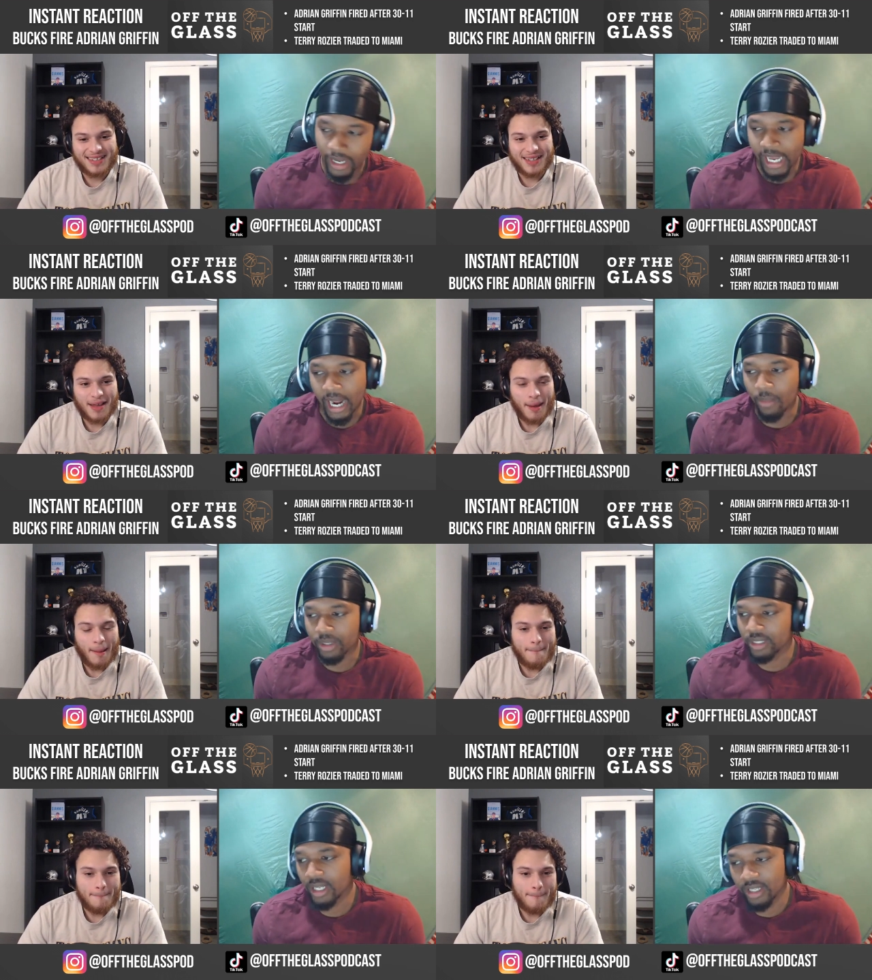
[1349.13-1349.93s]
Speaker 1: And I
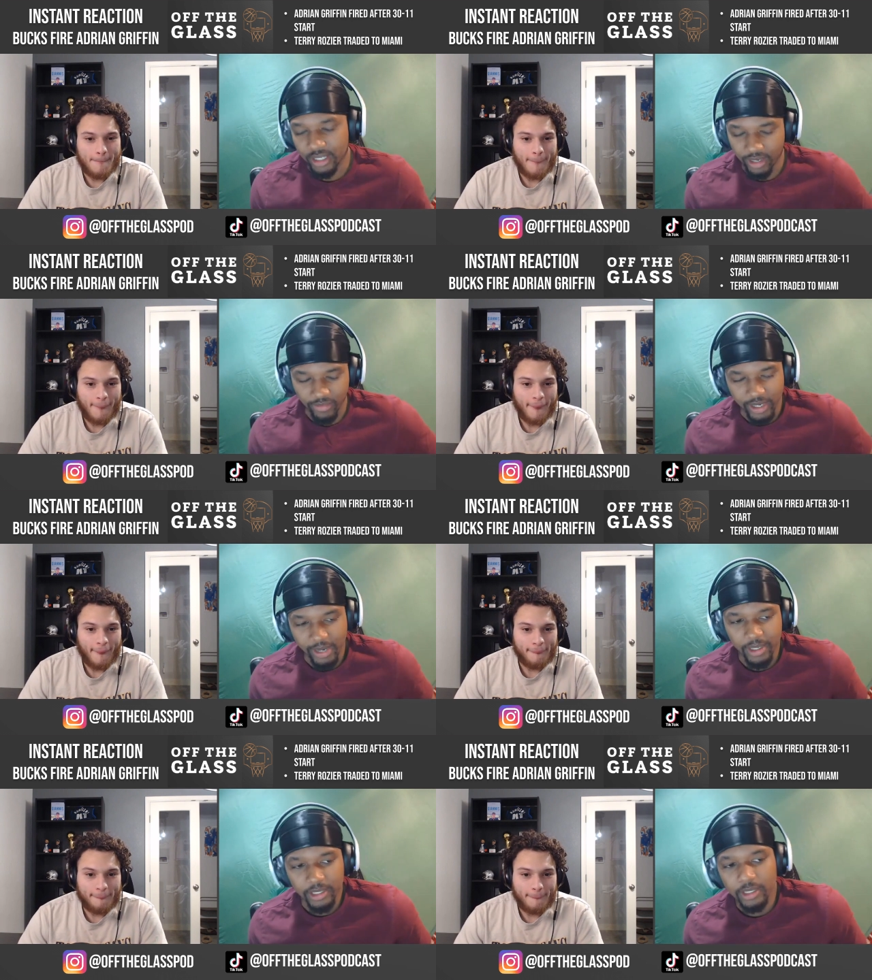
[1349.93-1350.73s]
wouldn't say the same for
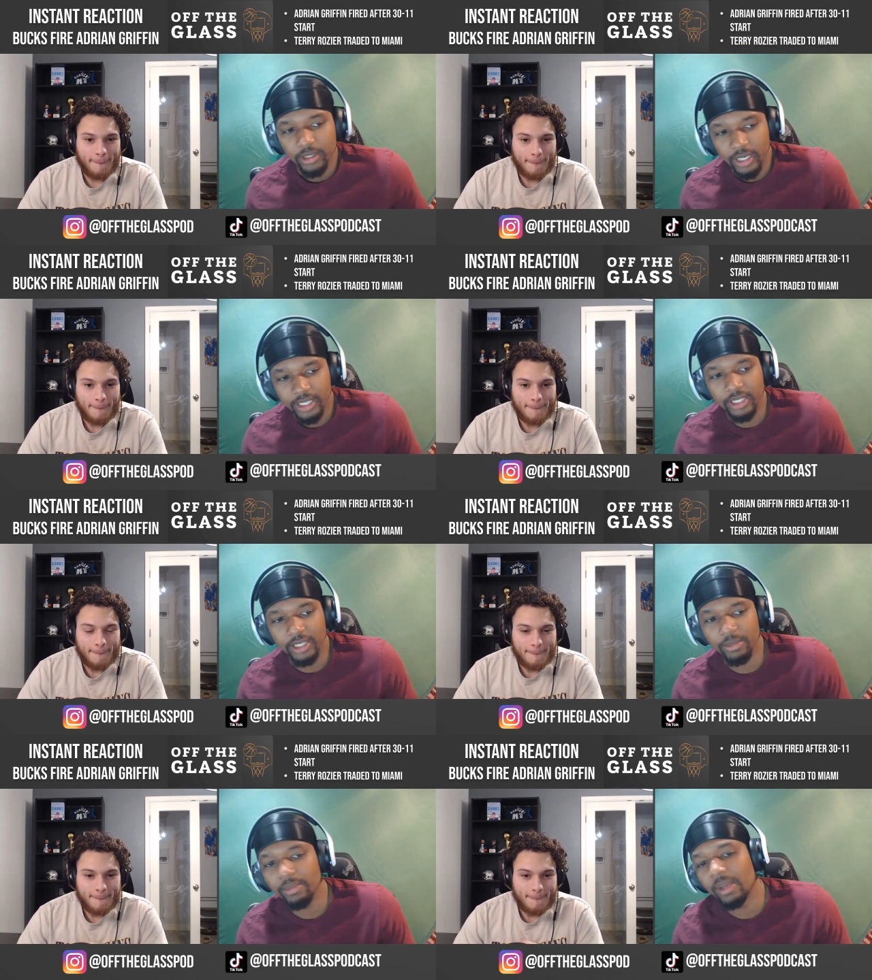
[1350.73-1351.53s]
Damian Lillard. I think
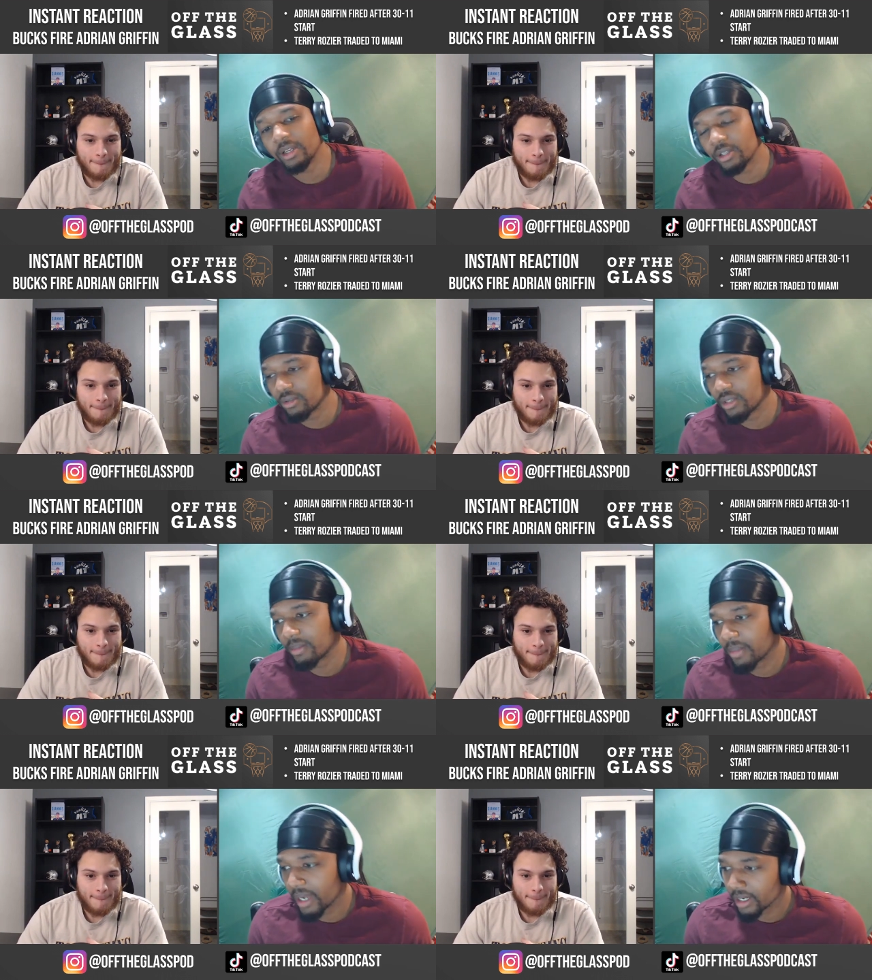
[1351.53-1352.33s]
he'd make a huge
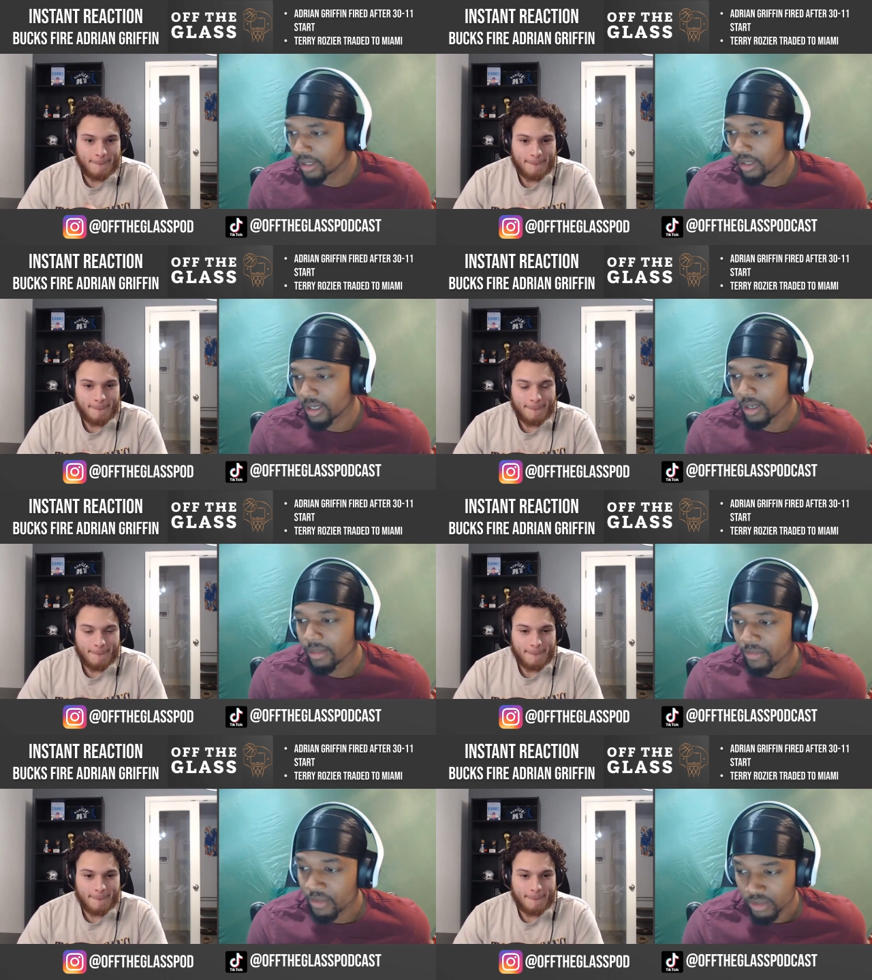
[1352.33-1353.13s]
impact um,
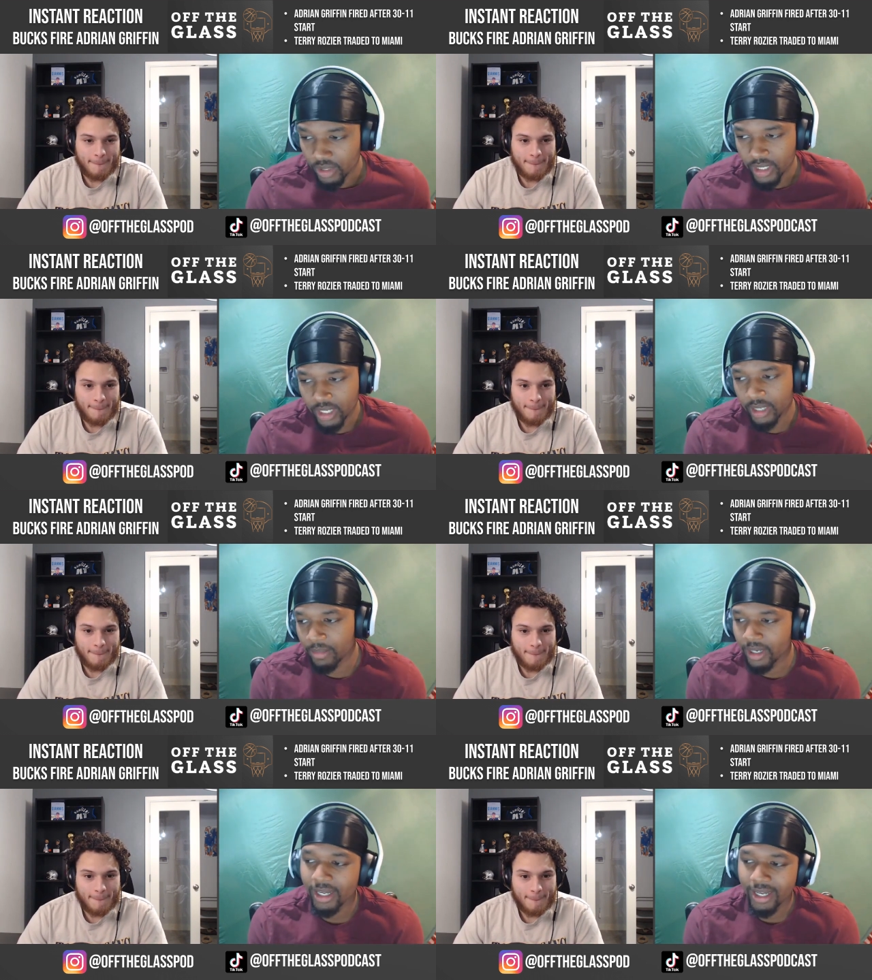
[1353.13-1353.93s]
if he was on the Heat.
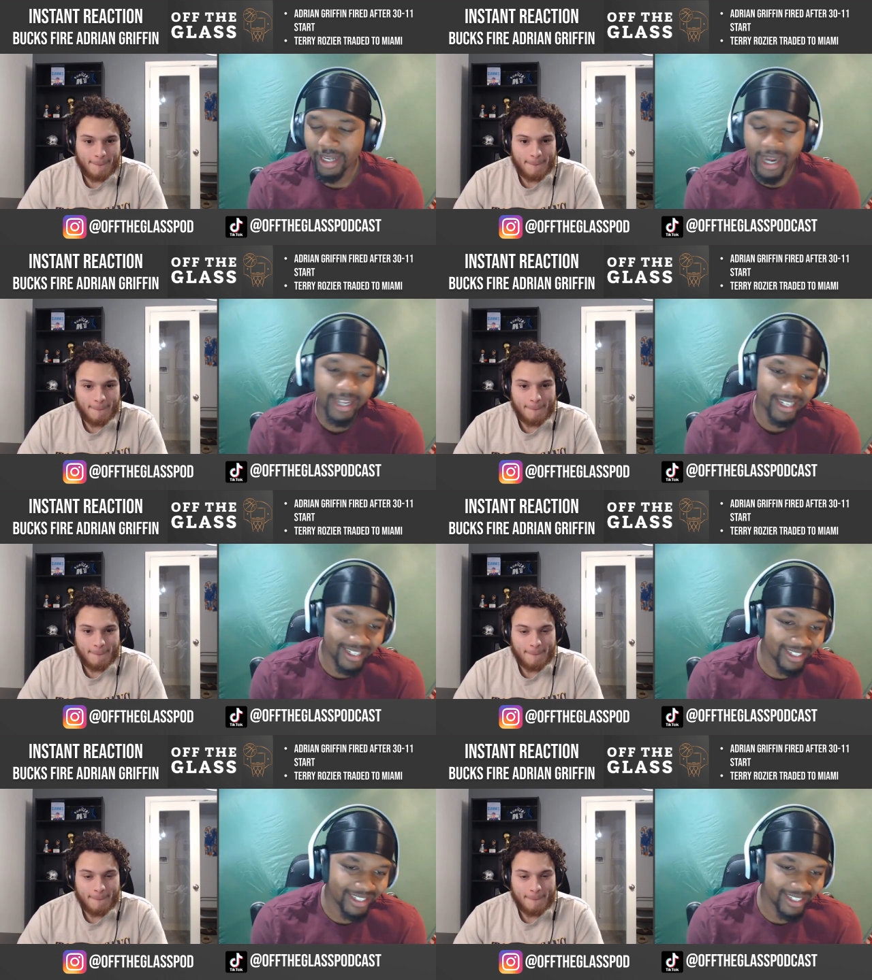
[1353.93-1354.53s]
But I get it.